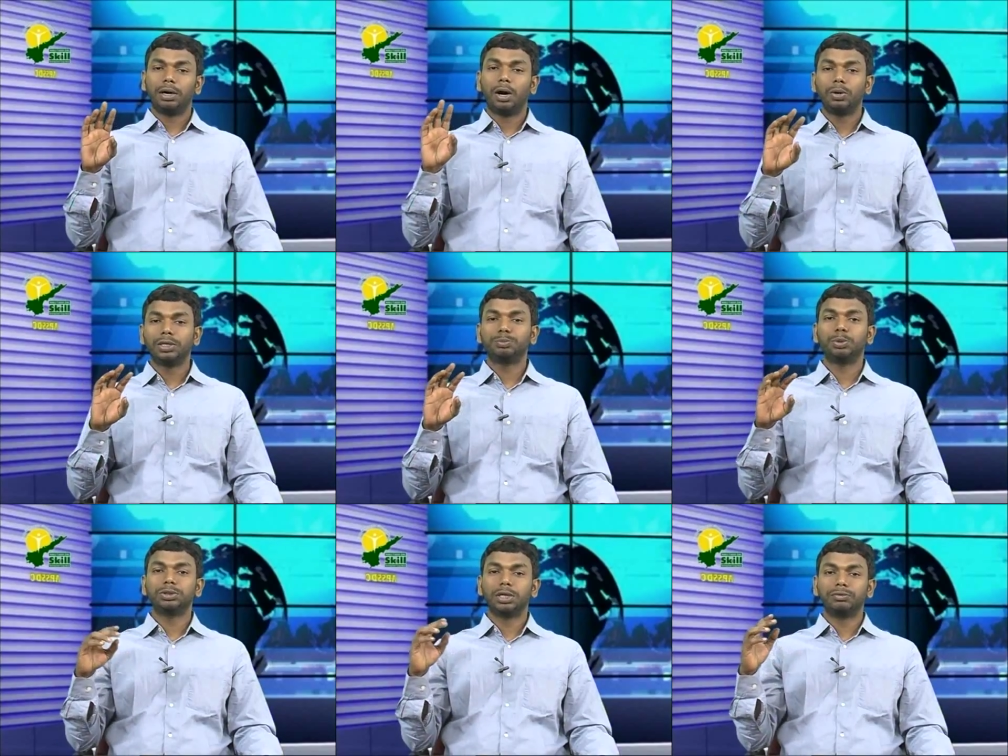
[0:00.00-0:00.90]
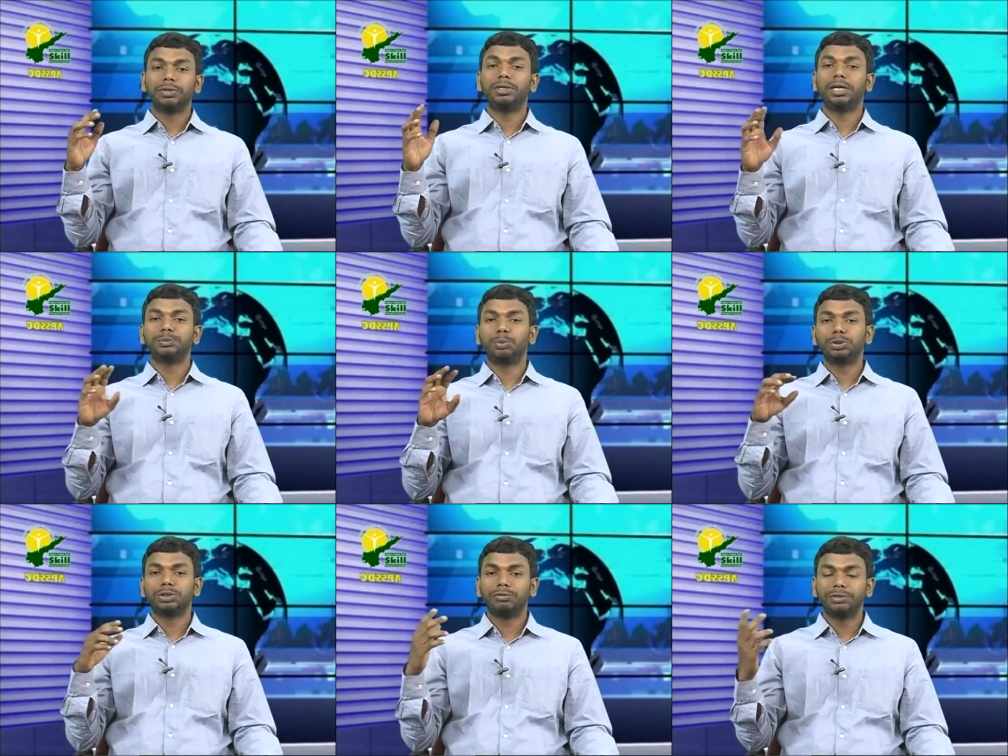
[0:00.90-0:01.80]
does
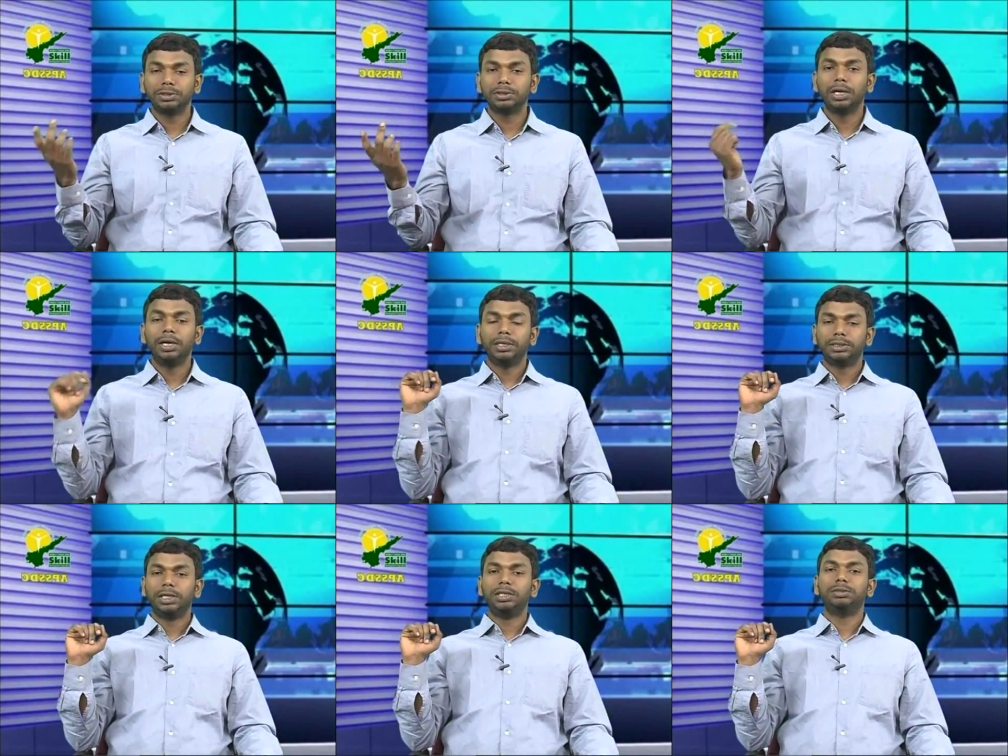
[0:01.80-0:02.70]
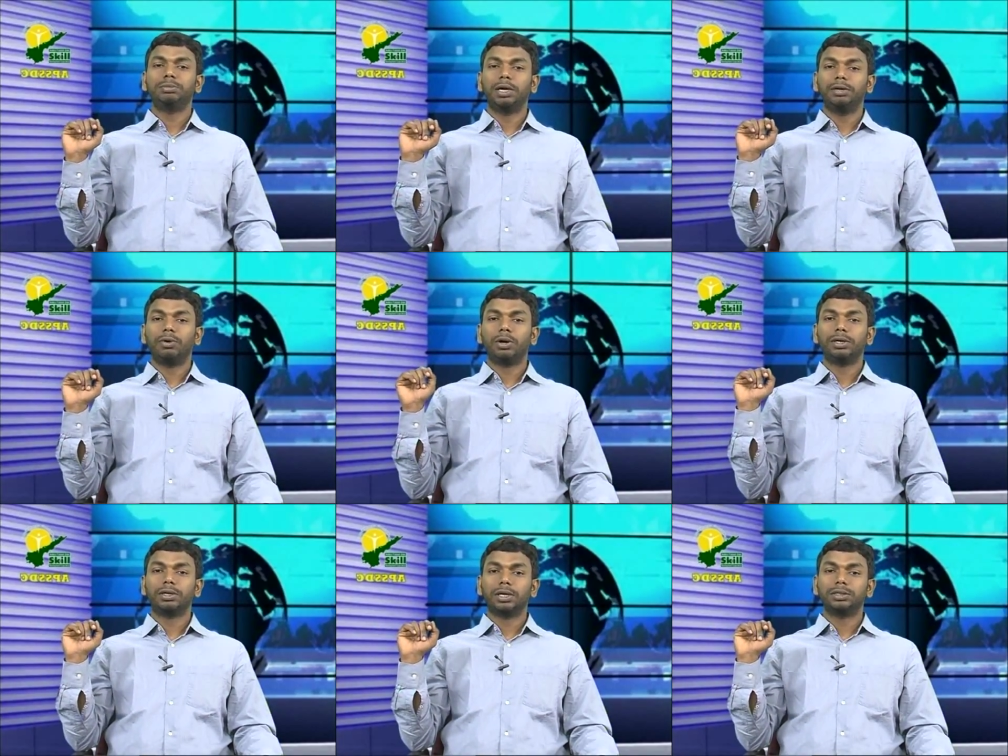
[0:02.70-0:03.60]
post office change my
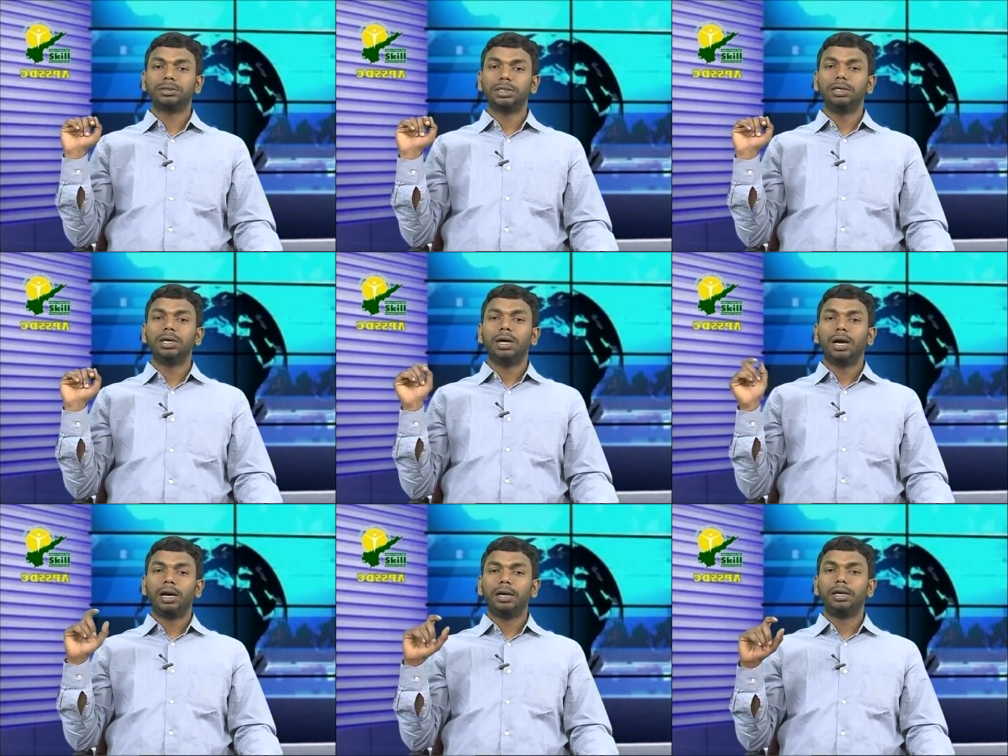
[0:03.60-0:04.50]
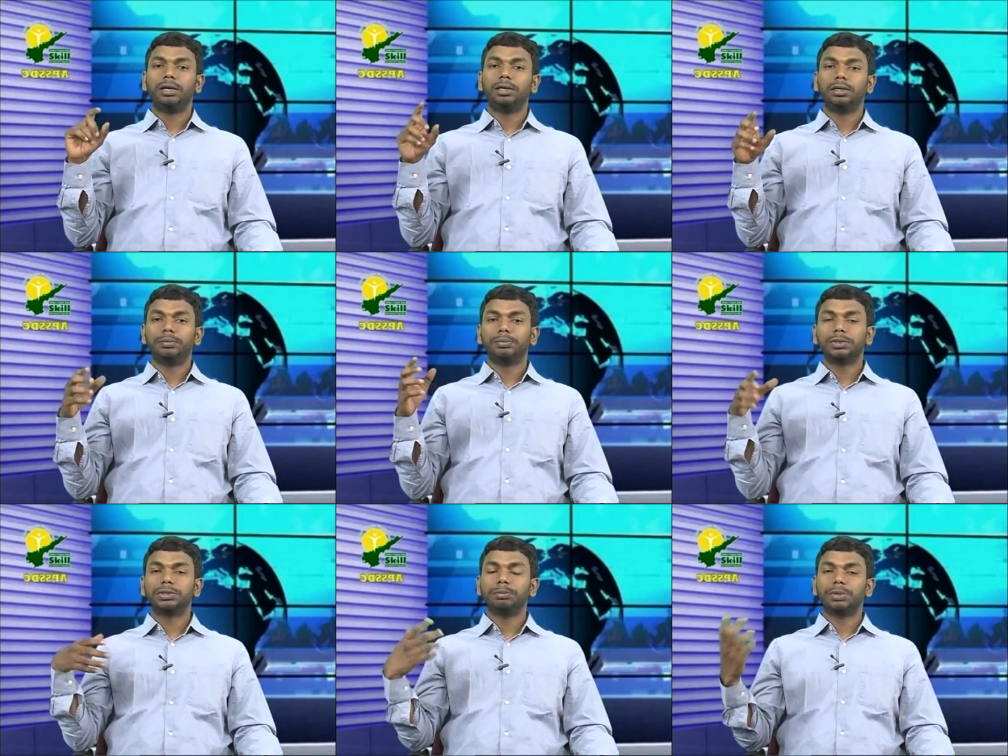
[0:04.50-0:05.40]
foreign currency, and
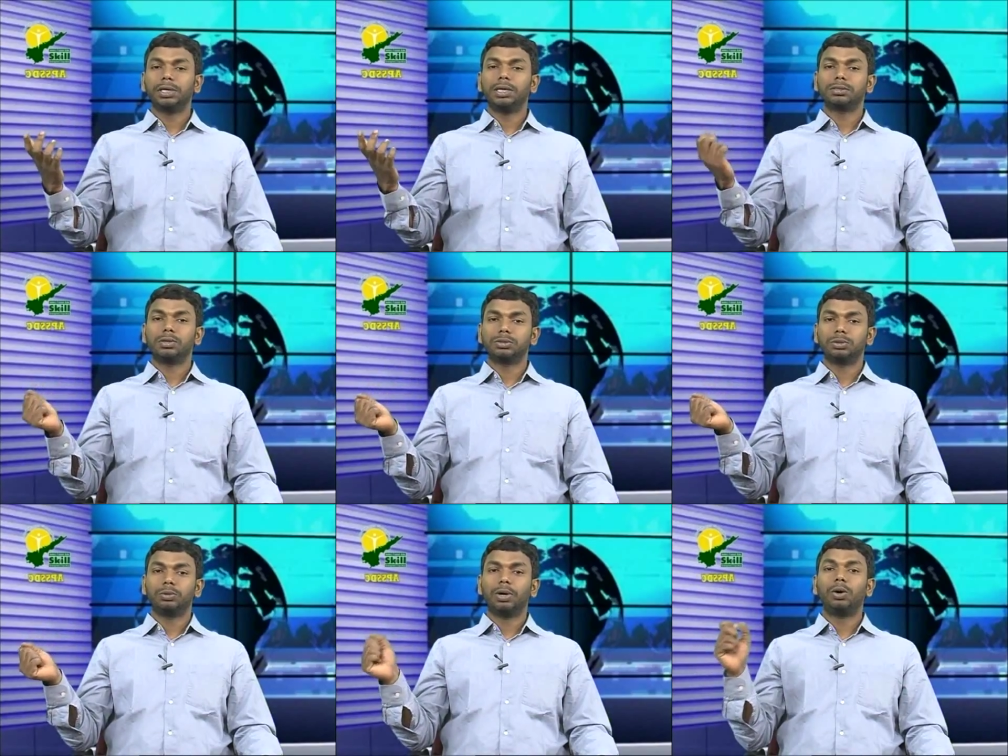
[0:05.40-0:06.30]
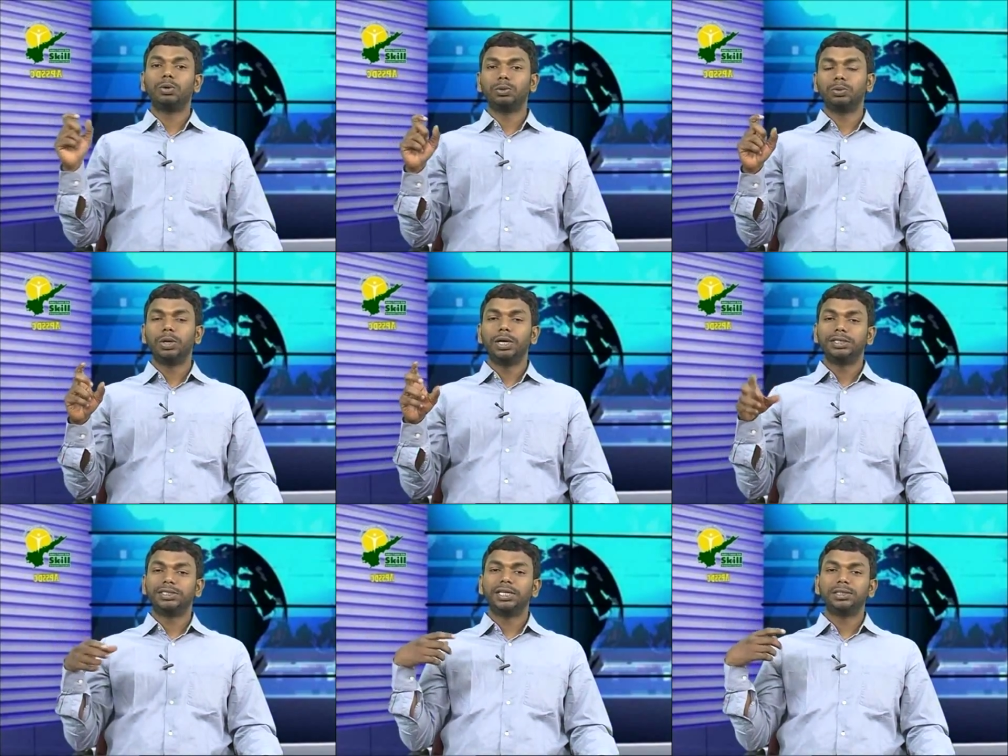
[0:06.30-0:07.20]
something else also. How to
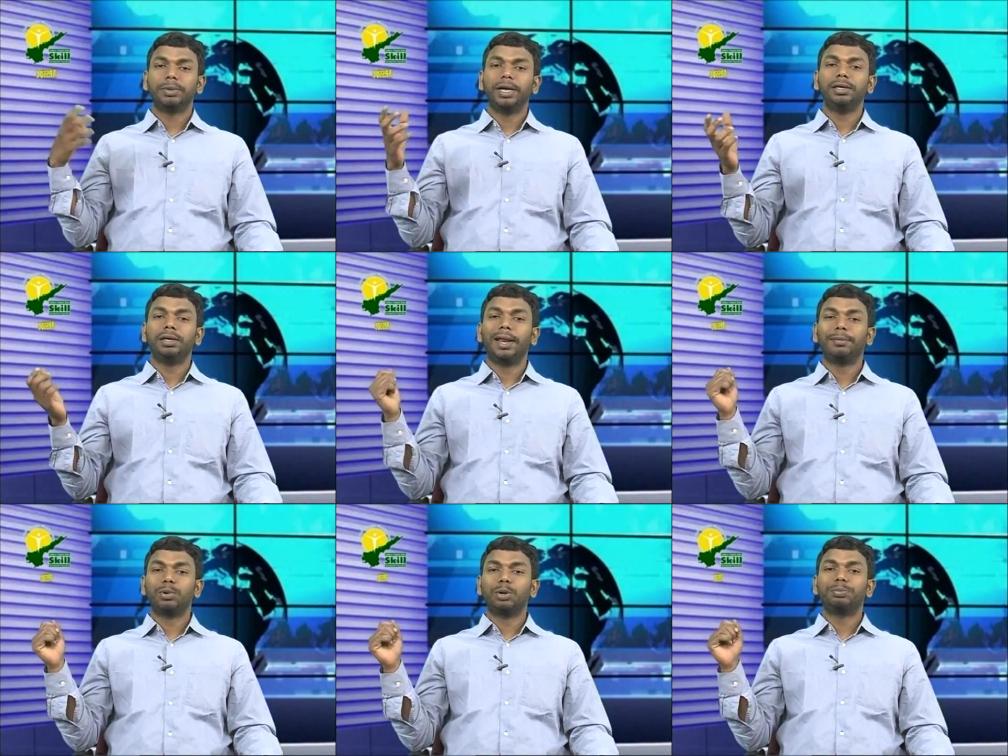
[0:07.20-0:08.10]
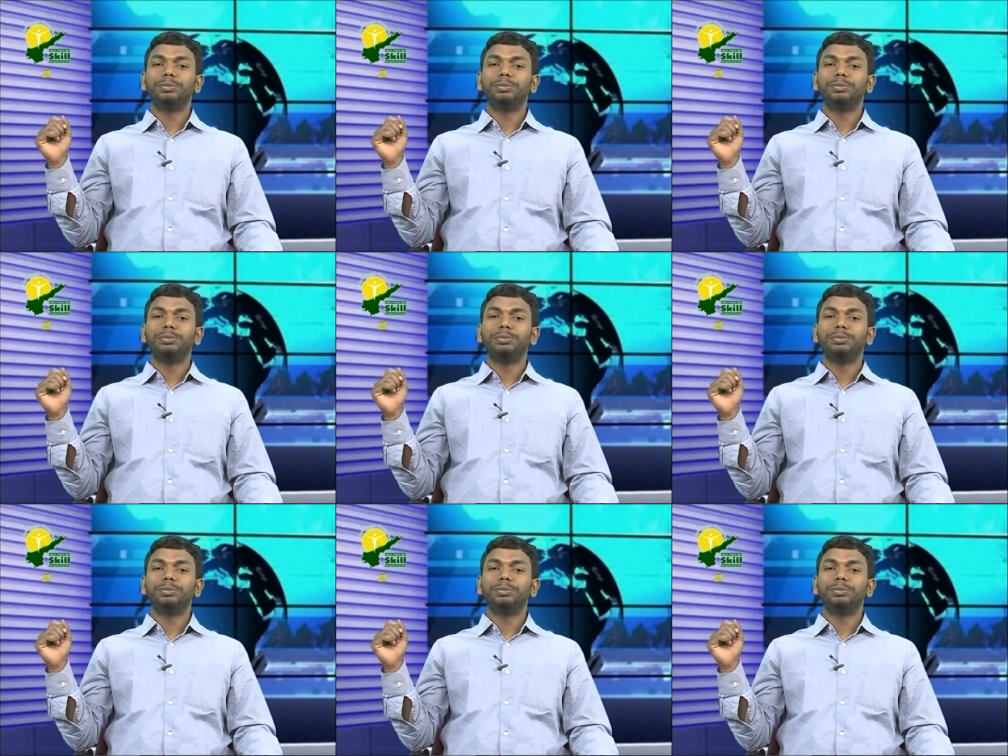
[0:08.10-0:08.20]
change my laptop